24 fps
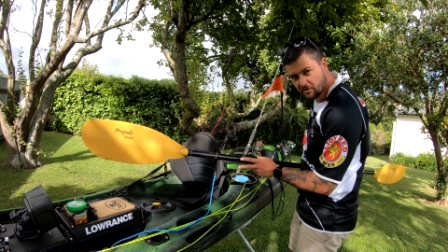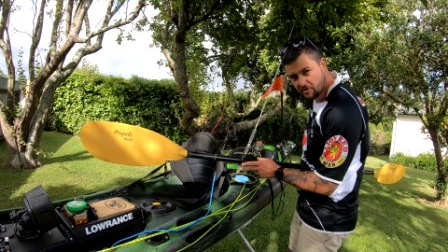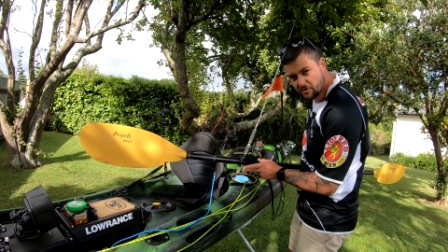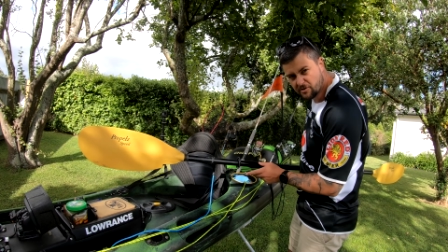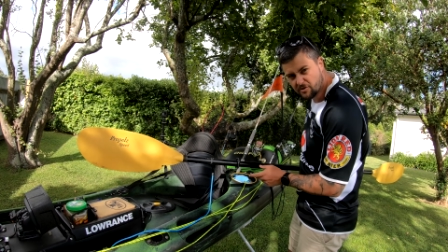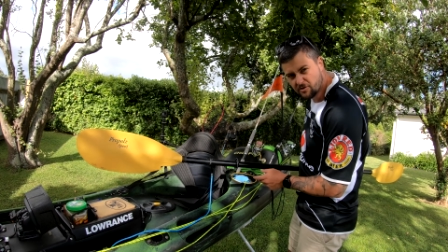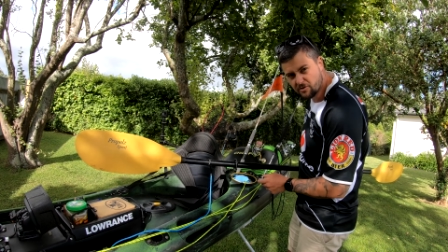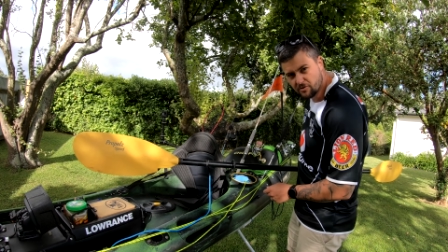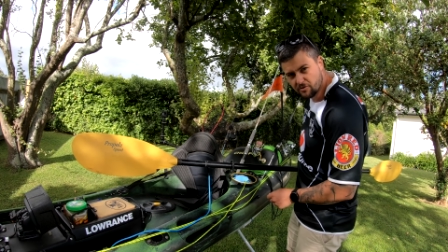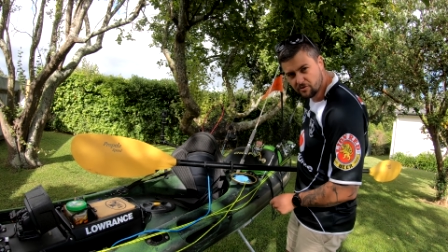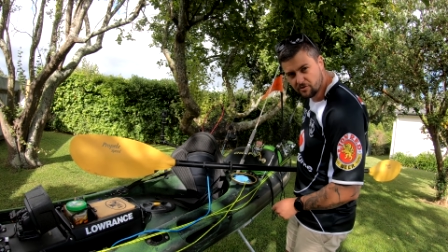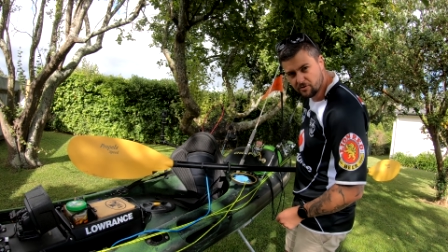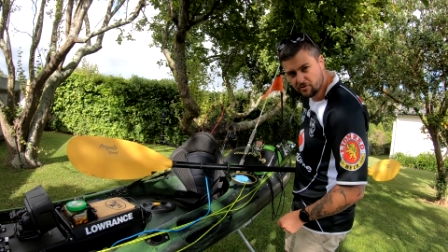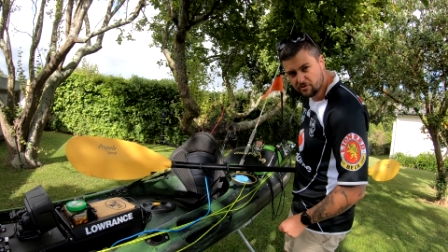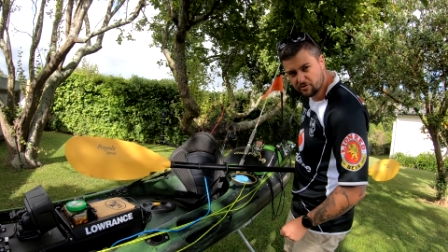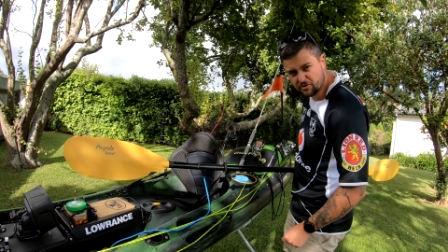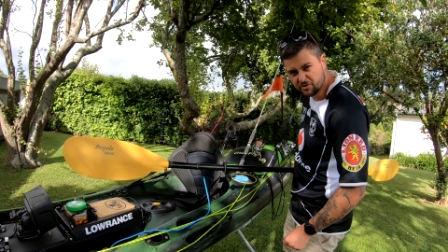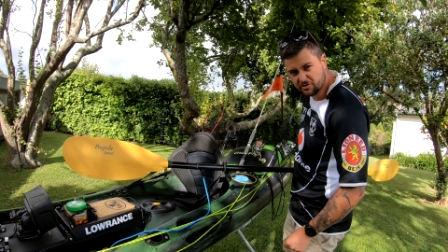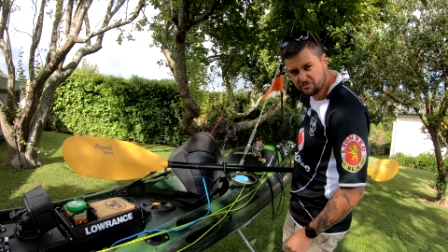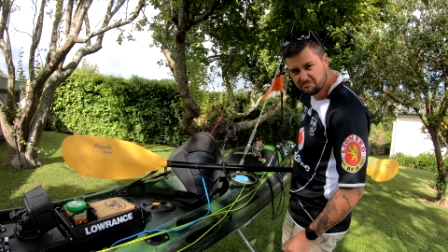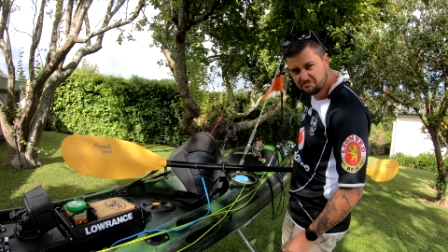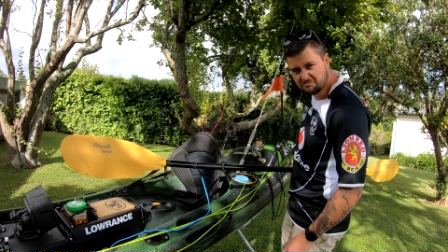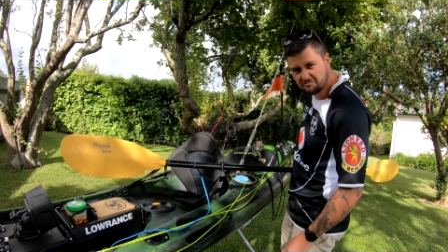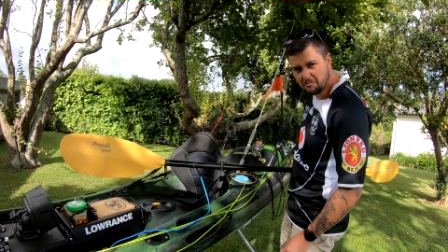do
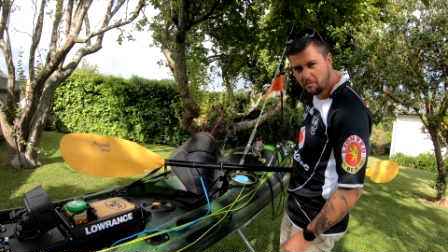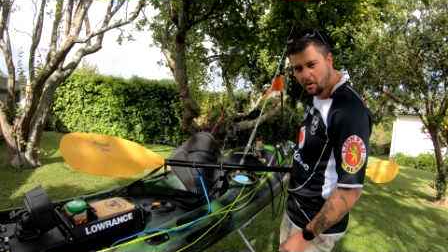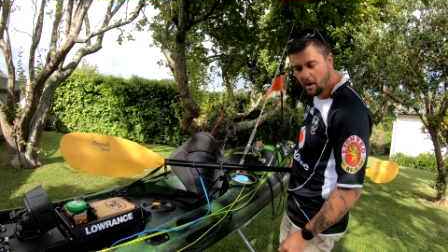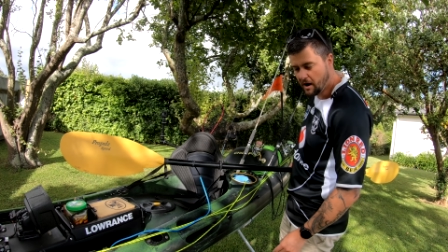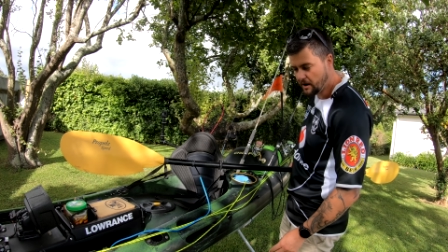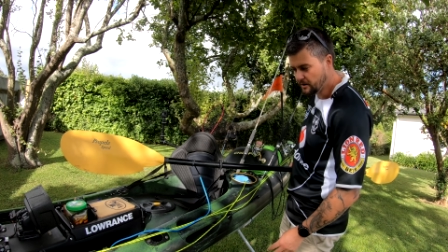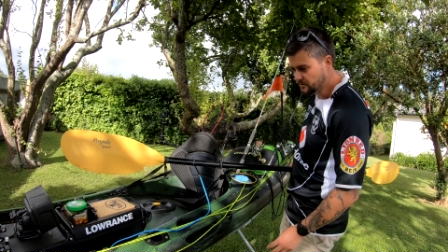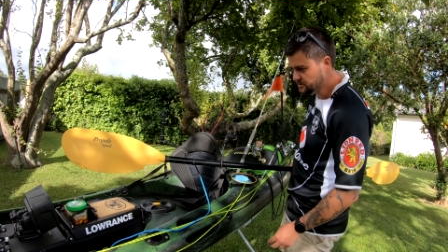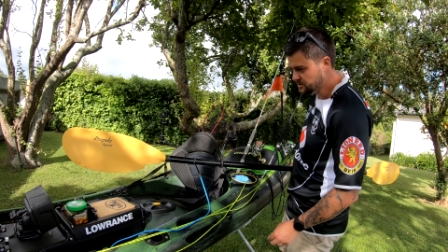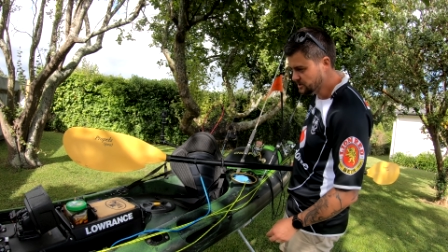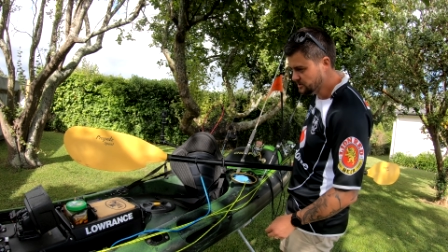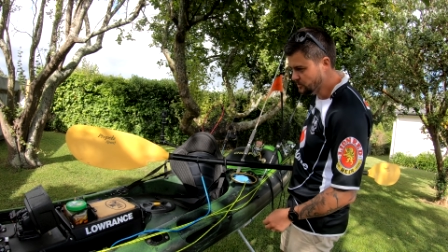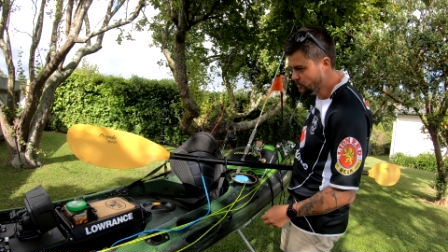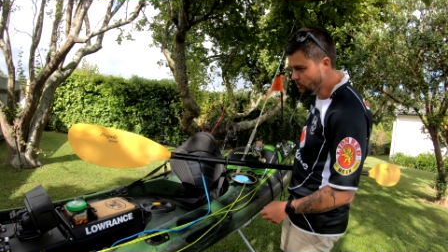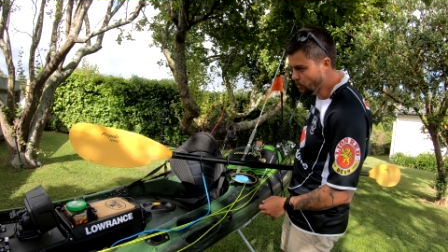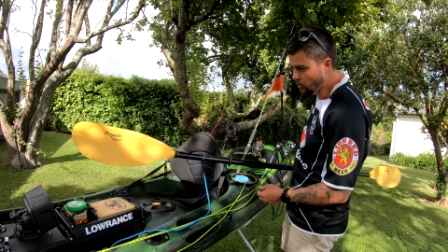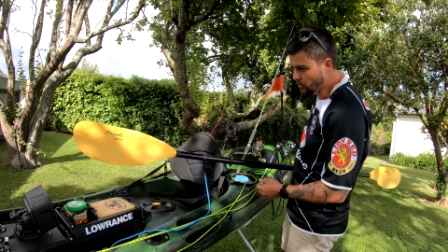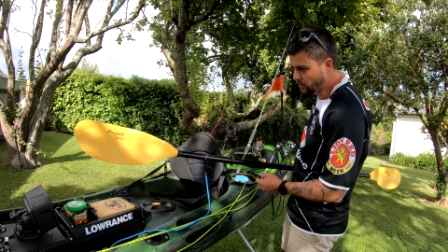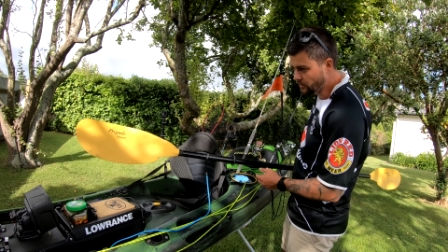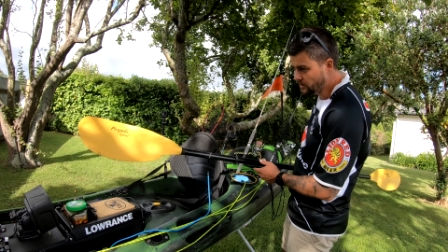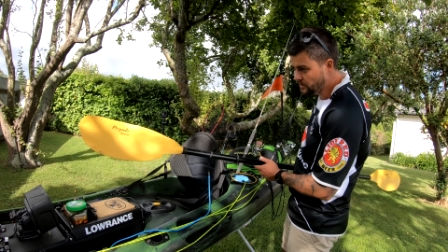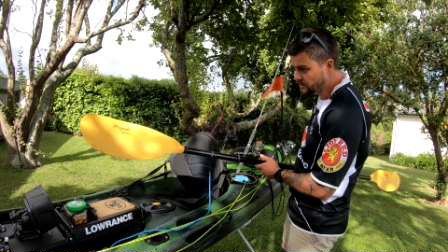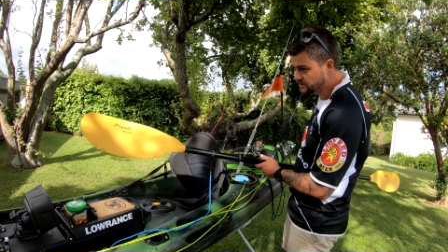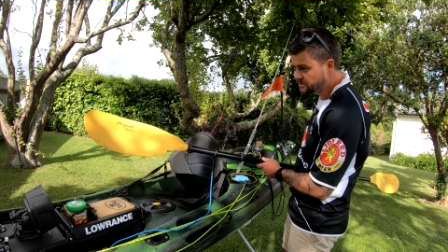huge miles on the
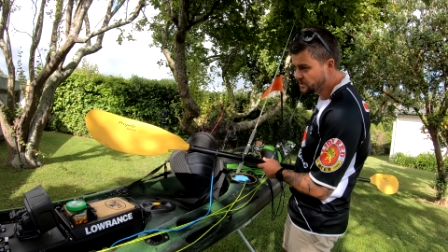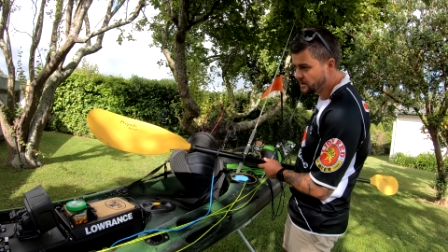water,